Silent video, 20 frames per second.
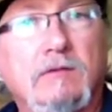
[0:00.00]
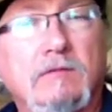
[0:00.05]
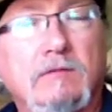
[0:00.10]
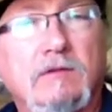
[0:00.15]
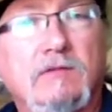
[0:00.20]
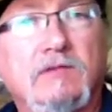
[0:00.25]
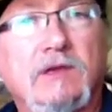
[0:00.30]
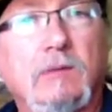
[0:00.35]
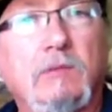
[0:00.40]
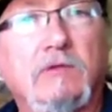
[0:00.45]

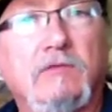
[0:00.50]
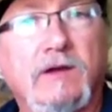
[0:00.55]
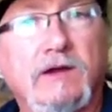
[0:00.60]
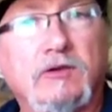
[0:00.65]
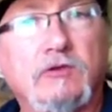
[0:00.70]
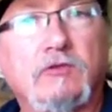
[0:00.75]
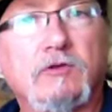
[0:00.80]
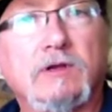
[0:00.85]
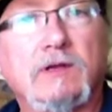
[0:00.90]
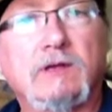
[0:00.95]
disabled
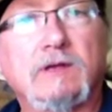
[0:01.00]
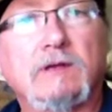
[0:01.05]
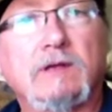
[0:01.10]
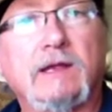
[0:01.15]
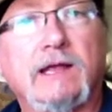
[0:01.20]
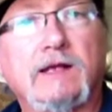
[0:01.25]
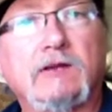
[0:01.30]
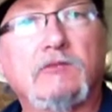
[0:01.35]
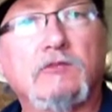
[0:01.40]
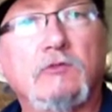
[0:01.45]
veteran and the
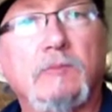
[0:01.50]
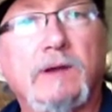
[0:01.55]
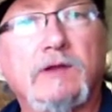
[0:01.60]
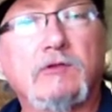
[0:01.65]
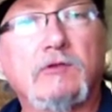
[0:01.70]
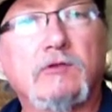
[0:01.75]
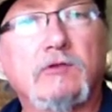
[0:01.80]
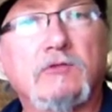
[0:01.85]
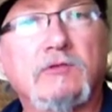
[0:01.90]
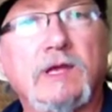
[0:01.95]
next New
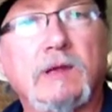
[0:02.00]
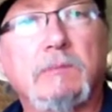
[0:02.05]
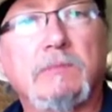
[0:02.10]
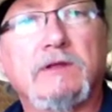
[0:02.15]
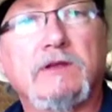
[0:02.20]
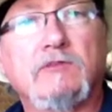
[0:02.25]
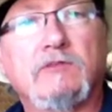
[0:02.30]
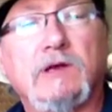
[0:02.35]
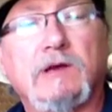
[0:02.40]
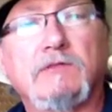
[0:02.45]
Mexico State
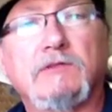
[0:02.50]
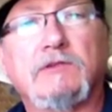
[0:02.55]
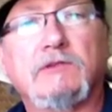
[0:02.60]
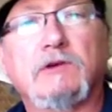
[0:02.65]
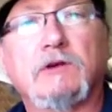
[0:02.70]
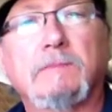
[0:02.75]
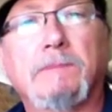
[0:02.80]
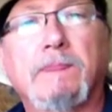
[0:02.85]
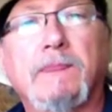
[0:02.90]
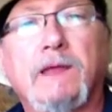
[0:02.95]
Police
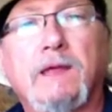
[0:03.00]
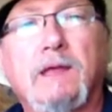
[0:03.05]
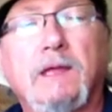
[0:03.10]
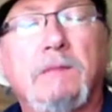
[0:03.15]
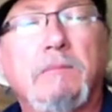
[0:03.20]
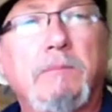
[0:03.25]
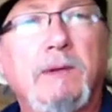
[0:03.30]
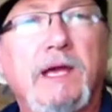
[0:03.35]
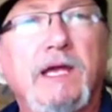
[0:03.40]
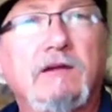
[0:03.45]
officer.
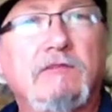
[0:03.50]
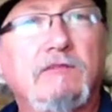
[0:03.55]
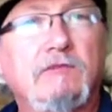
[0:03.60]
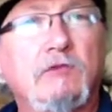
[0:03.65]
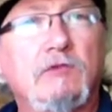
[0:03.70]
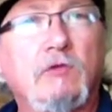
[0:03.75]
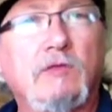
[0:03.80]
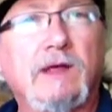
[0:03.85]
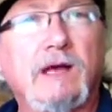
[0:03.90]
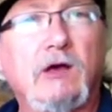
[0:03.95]
May of
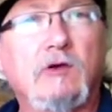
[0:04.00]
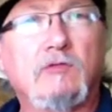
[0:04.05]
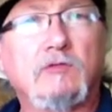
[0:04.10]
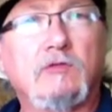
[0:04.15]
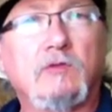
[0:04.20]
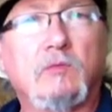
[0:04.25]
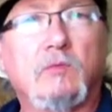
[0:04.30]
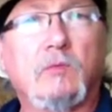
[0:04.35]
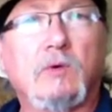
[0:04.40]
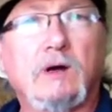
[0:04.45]

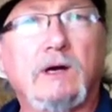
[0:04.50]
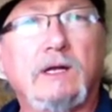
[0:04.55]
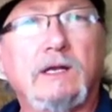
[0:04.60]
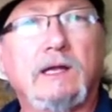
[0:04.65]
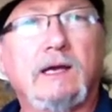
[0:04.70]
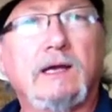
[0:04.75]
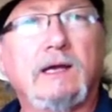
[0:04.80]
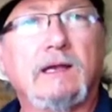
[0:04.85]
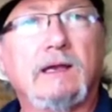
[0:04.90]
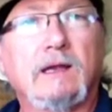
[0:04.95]
2001,
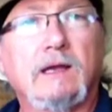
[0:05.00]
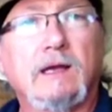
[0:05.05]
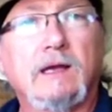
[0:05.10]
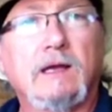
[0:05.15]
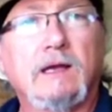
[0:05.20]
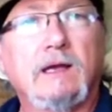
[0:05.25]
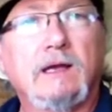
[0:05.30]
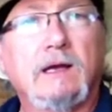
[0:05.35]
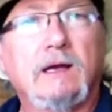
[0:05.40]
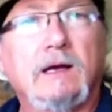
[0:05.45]

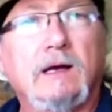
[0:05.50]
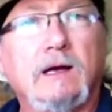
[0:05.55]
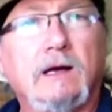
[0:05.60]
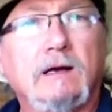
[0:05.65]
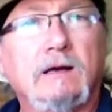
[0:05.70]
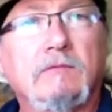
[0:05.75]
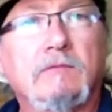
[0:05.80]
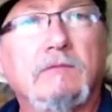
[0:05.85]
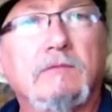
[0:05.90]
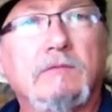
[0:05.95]
I
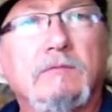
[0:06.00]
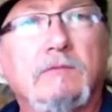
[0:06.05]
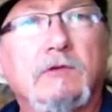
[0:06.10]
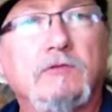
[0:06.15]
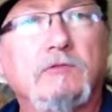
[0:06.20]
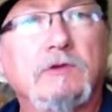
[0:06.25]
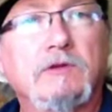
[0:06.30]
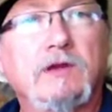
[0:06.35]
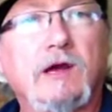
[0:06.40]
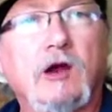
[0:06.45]

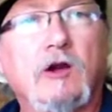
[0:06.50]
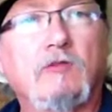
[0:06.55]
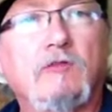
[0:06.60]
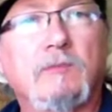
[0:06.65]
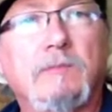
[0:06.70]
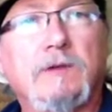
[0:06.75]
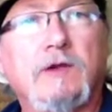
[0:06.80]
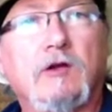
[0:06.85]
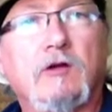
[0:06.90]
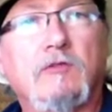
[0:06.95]
was retired
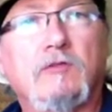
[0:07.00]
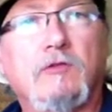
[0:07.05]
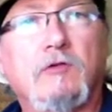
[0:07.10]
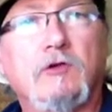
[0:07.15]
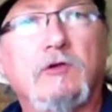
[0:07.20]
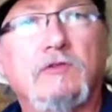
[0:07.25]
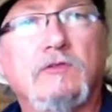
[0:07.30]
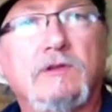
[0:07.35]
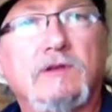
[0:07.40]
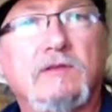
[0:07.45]
from the Air
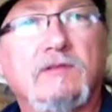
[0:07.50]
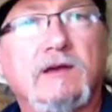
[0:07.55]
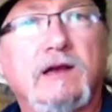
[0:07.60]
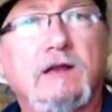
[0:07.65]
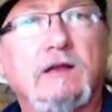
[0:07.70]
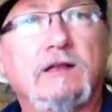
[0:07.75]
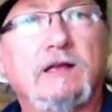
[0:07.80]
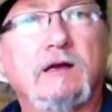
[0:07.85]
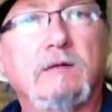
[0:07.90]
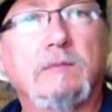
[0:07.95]
Force and
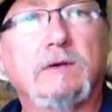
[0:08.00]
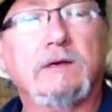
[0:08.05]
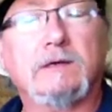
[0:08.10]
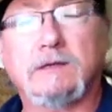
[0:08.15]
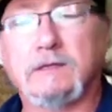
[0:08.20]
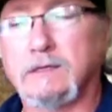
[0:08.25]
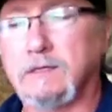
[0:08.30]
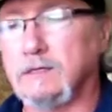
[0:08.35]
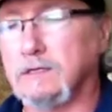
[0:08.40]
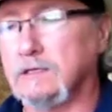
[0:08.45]
decided to become
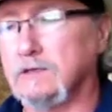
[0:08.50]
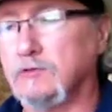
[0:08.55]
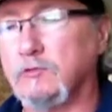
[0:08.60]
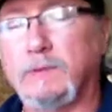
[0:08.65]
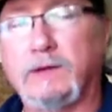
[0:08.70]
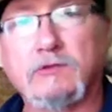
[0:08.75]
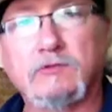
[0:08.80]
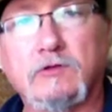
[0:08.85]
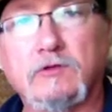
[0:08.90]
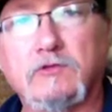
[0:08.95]
a New
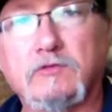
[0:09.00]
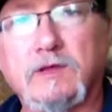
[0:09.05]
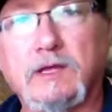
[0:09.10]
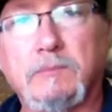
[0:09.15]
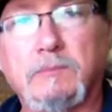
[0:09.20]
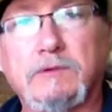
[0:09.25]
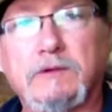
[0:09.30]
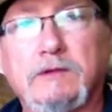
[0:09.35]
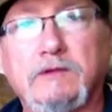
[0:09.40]
Mexico State